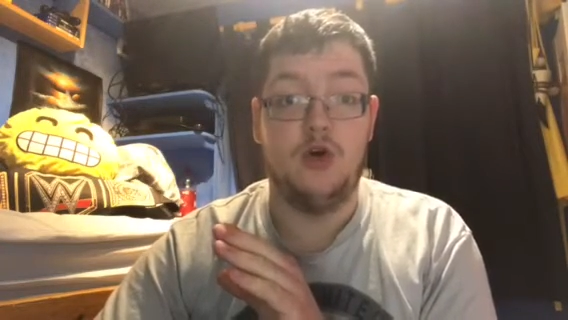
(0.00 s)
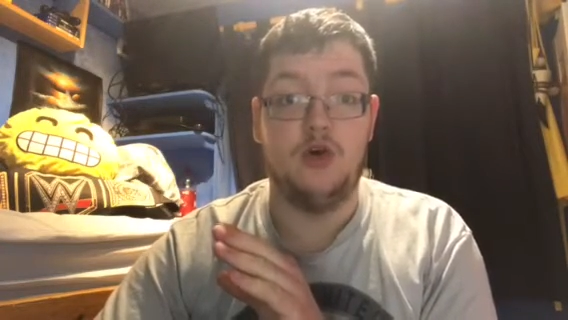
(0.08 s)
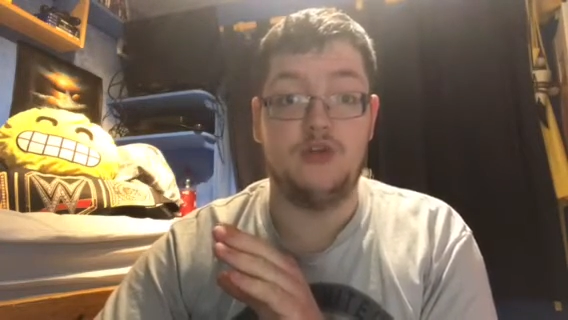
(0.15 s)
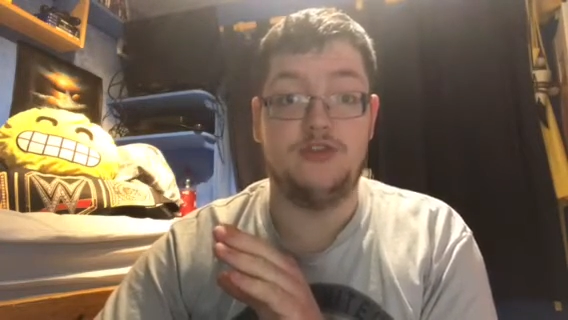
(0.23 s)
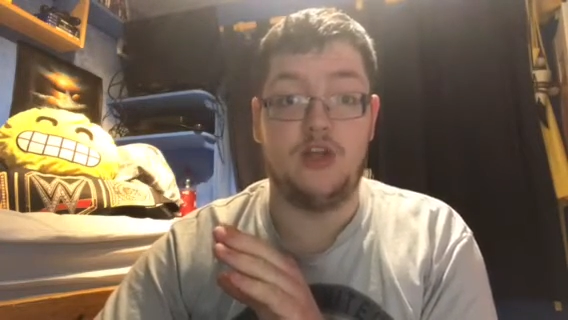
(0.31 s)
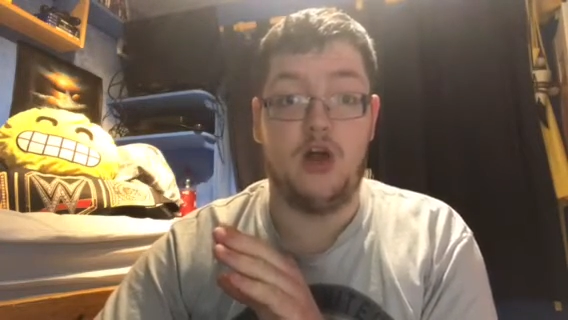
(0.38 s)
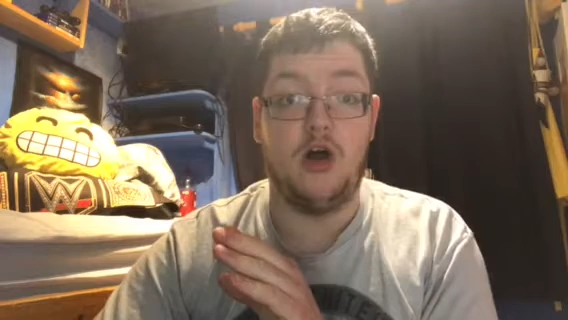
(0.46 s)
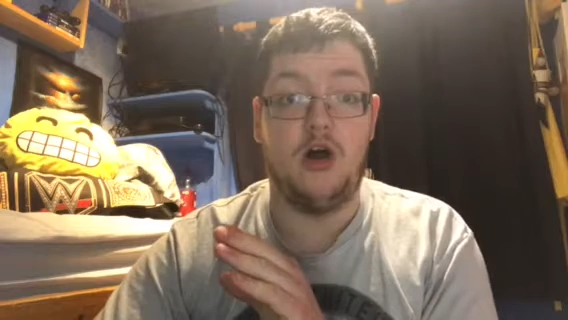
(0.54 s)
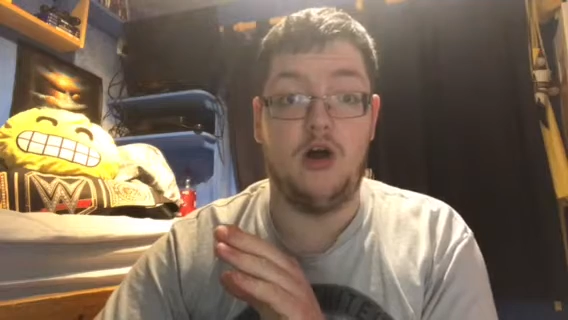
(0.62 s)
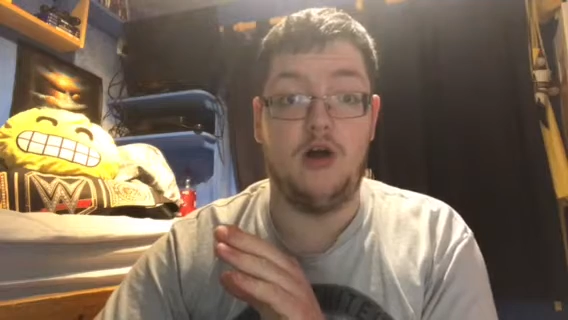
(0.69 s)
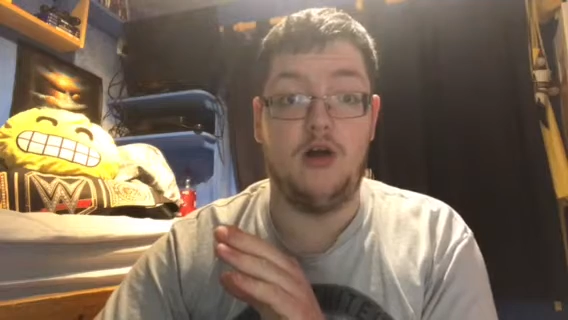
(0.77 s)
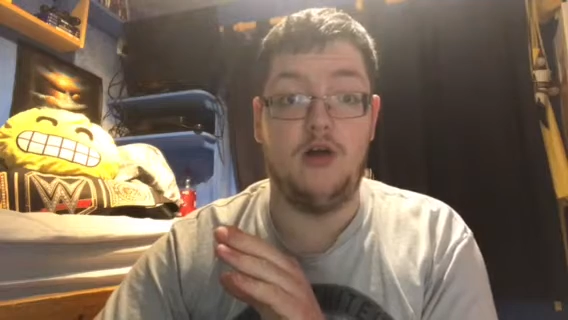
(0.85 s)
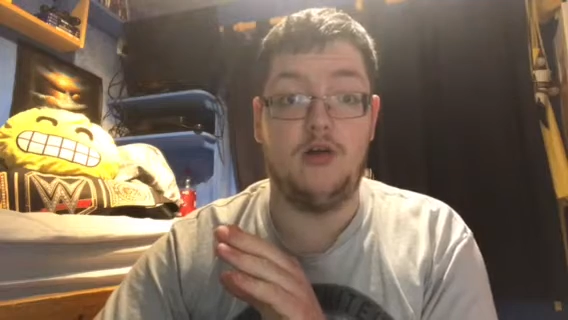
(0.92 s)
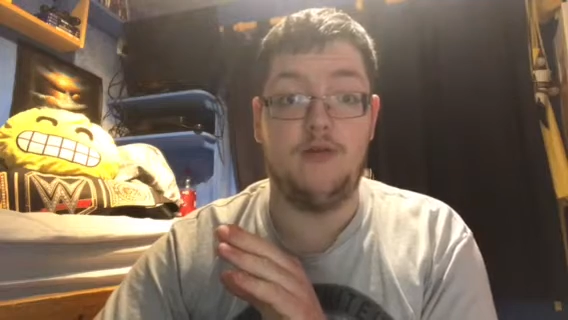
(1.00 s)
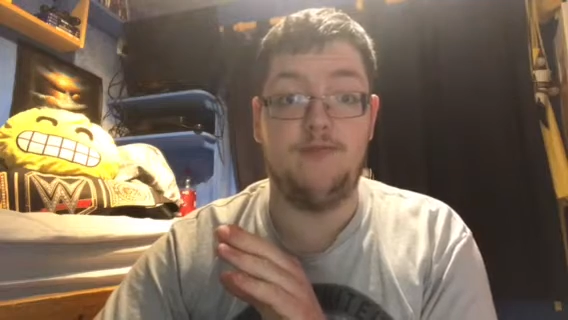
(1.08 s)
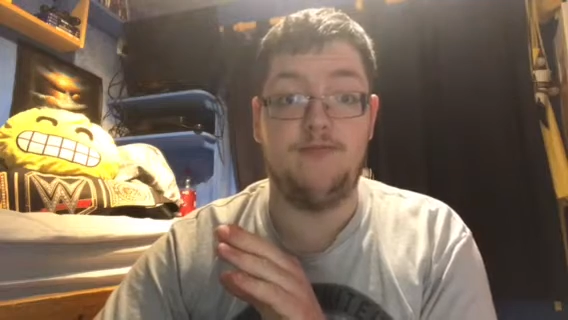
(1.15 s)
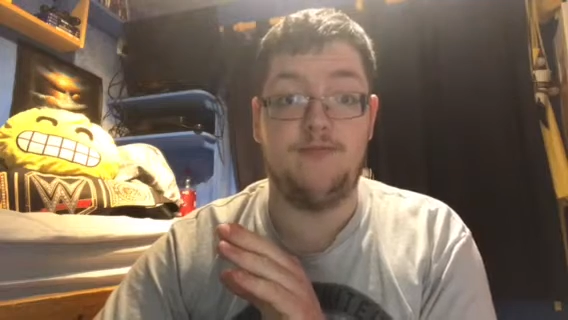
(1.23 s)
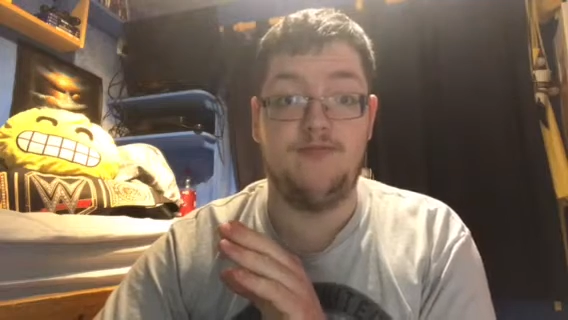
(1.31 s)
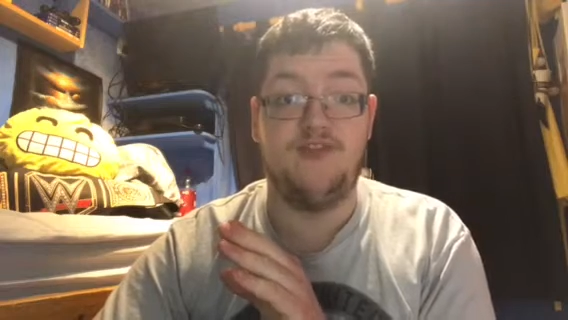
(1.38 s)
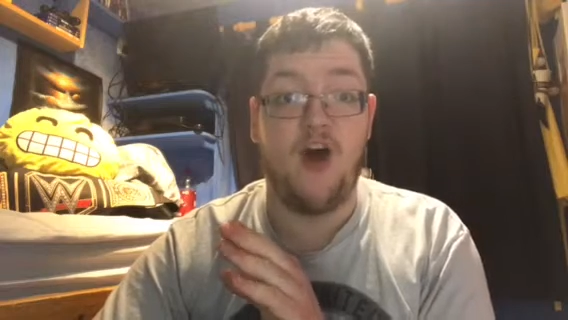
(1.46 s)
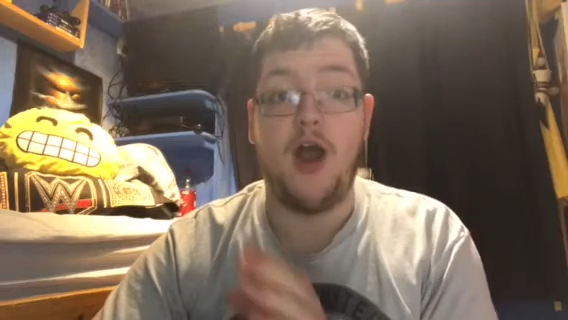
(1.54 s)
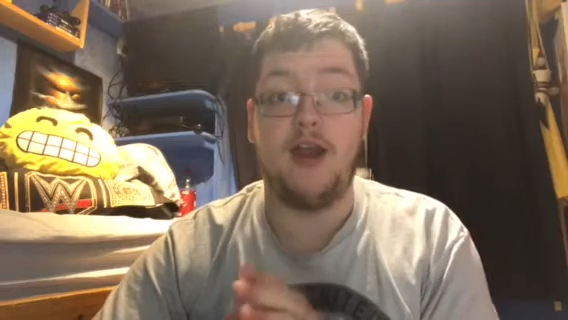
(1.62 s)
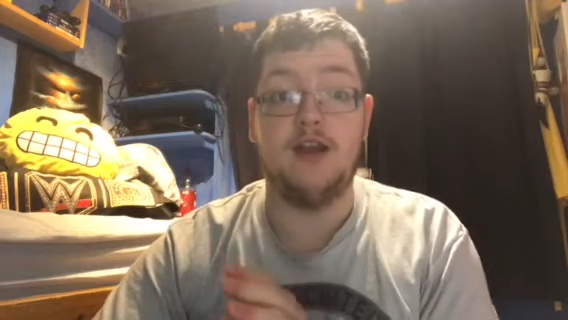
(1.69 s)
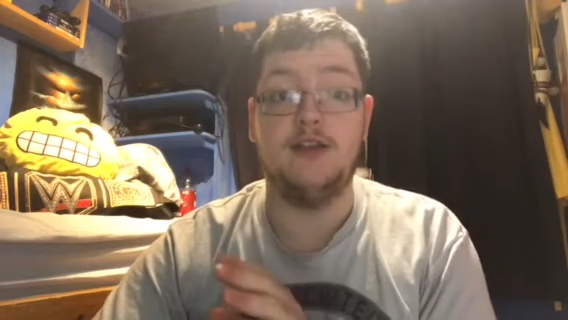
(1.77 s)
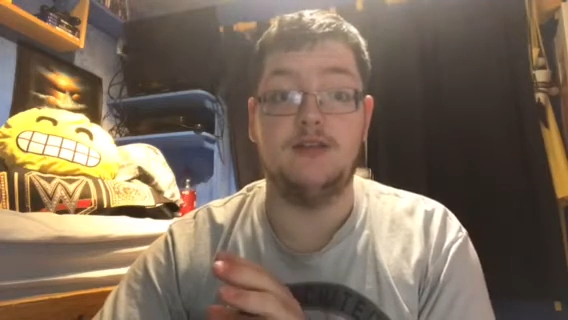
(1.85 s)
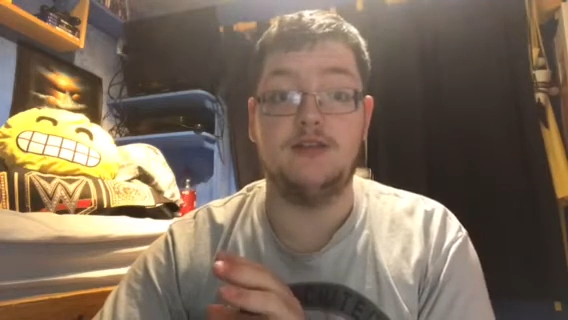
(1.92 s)
or start
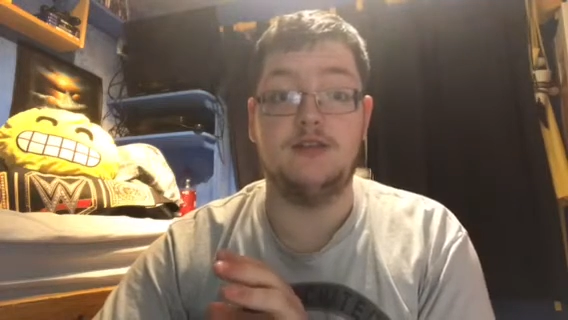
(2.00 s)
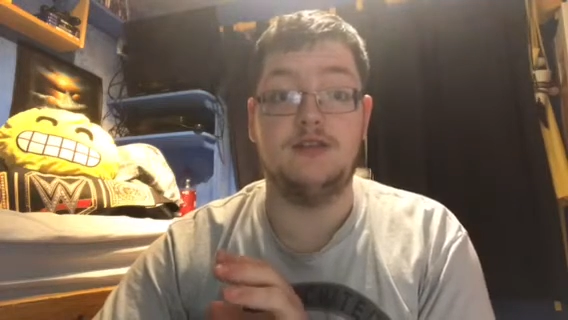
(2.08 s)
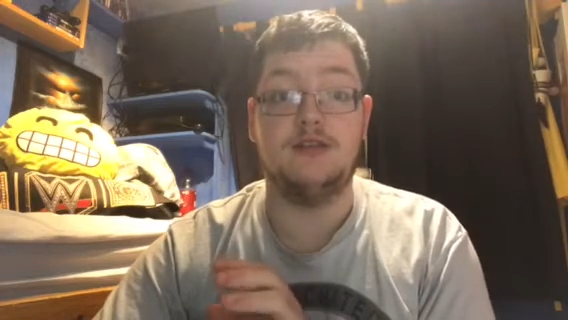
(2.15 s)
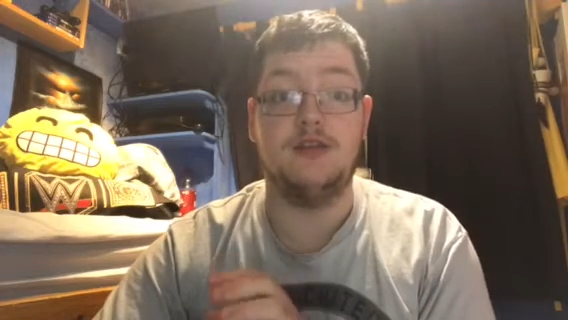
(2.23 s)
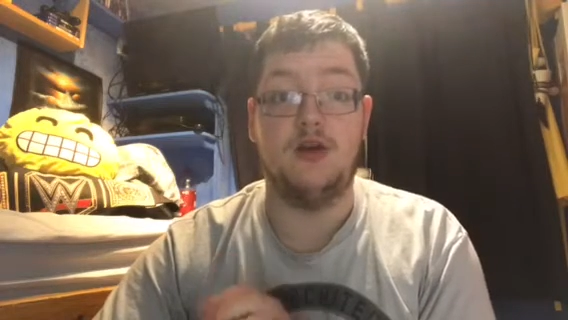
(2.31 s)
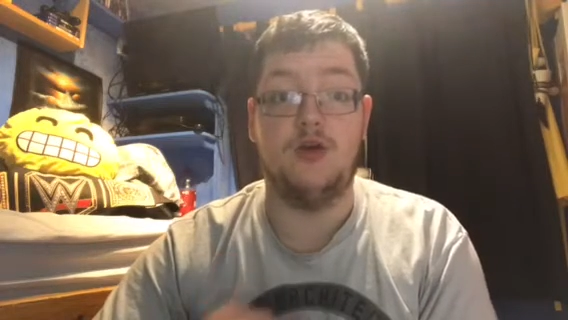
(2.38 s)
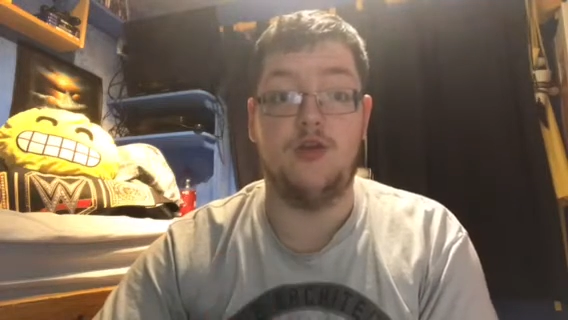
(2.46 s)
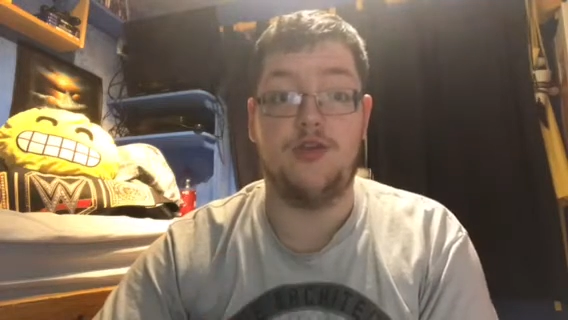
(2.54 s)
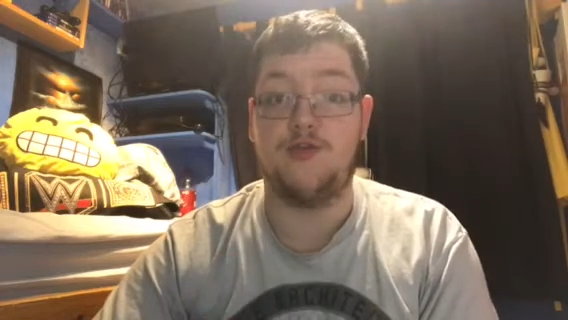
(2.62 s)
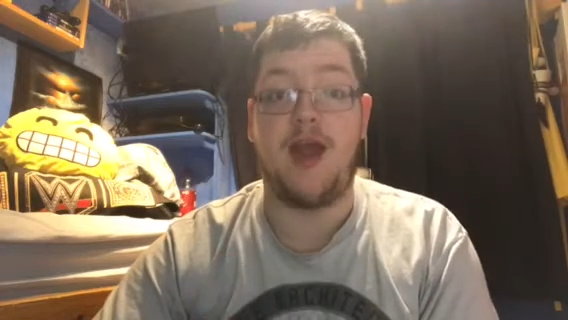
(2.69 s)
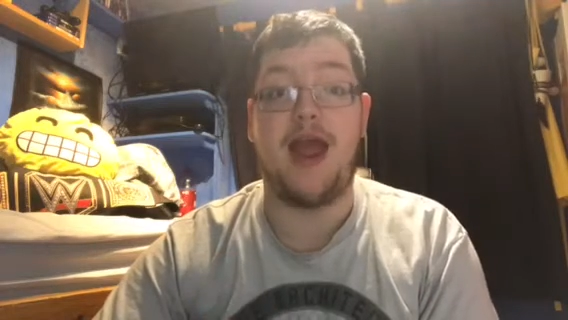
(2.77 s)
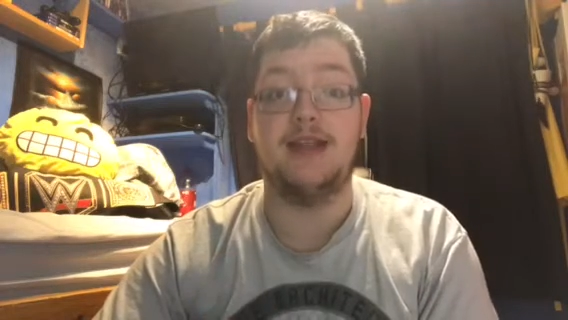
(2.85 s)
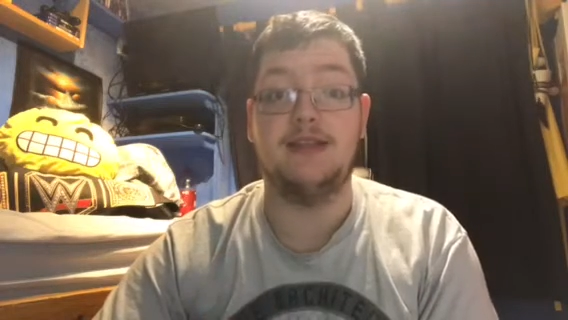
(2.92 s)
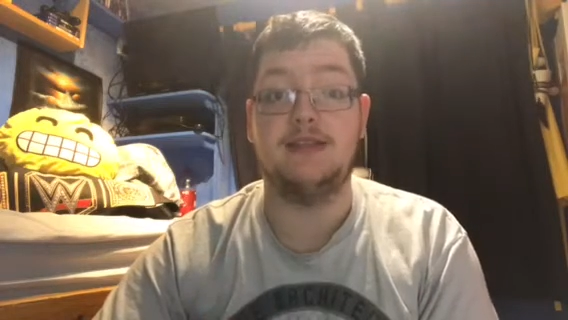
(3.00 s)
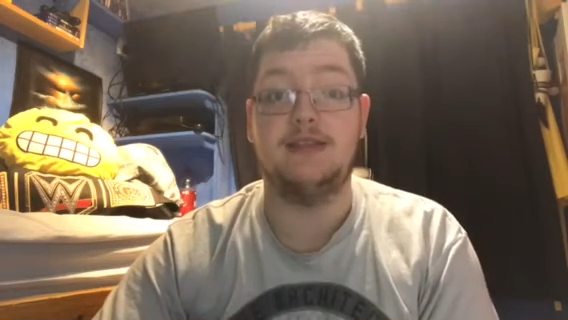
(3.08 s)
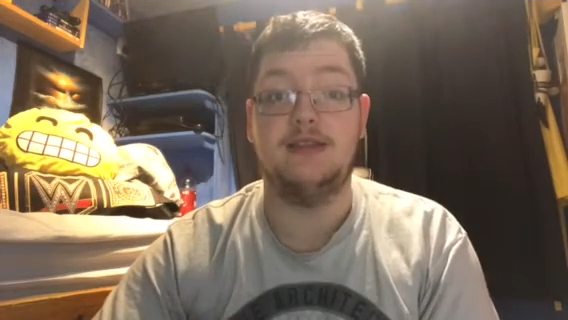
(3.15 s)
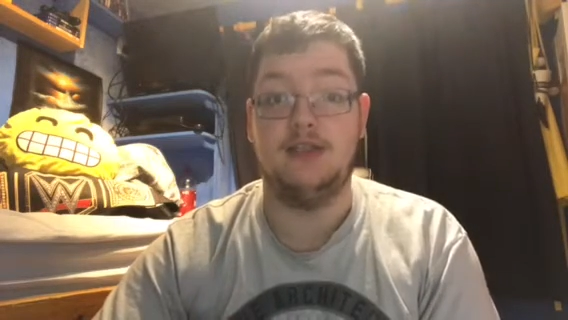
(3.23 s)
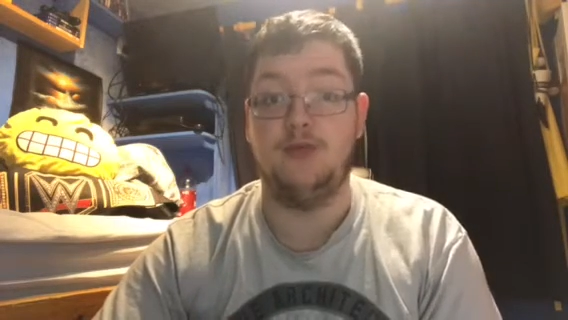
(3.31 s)
violence or threats.